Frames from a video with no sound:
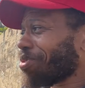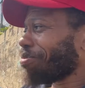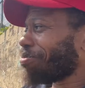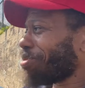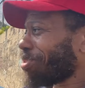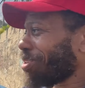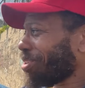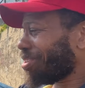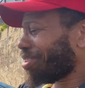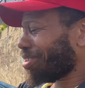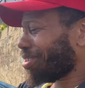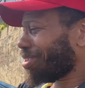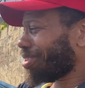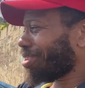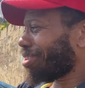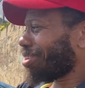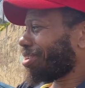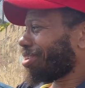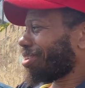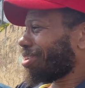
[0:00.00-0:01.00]
appear
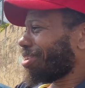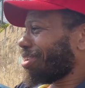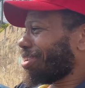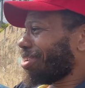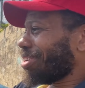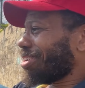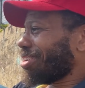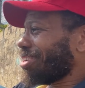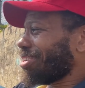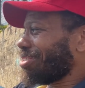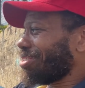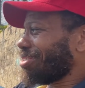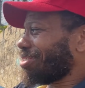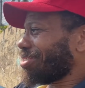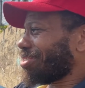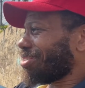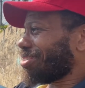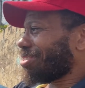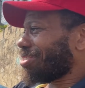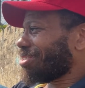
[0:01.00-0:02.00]
and
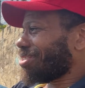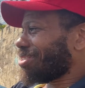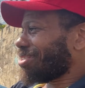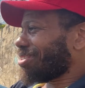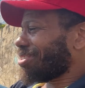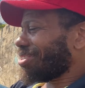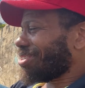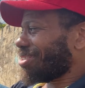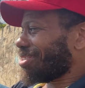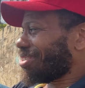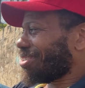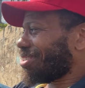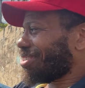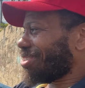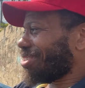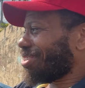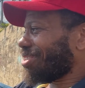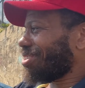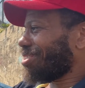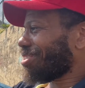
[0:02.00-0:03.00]

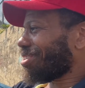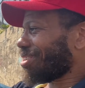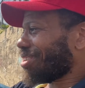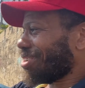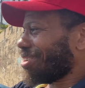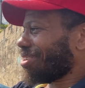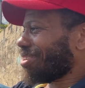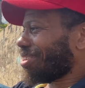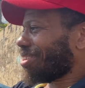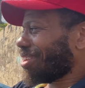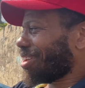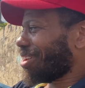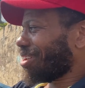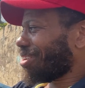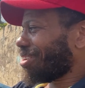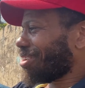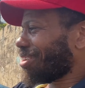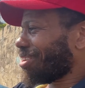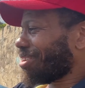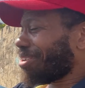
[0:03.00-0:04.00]
you can hear that.
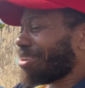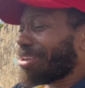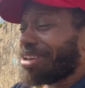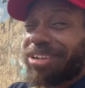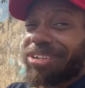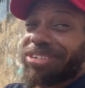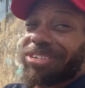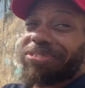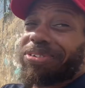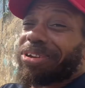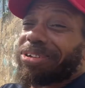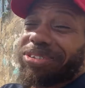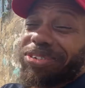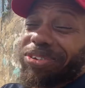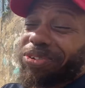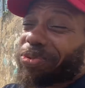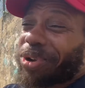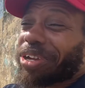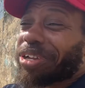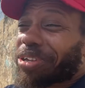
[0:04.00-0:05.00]
And it's a, it's a
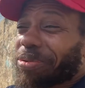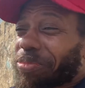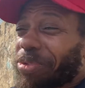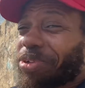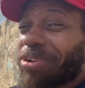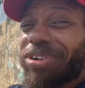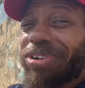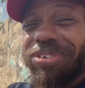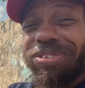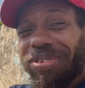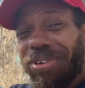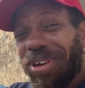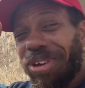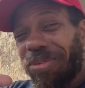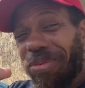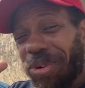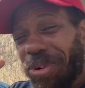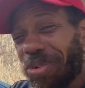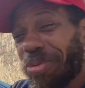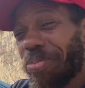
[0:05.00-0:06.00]
great community. So
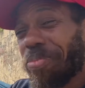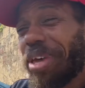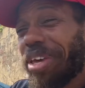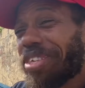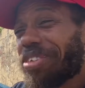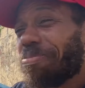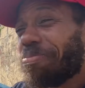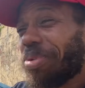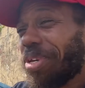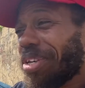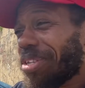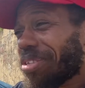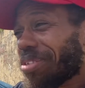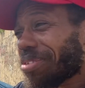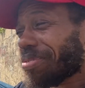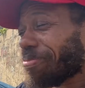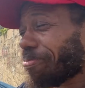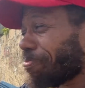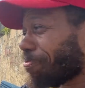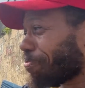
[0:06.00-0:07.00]
anyone who makes beats,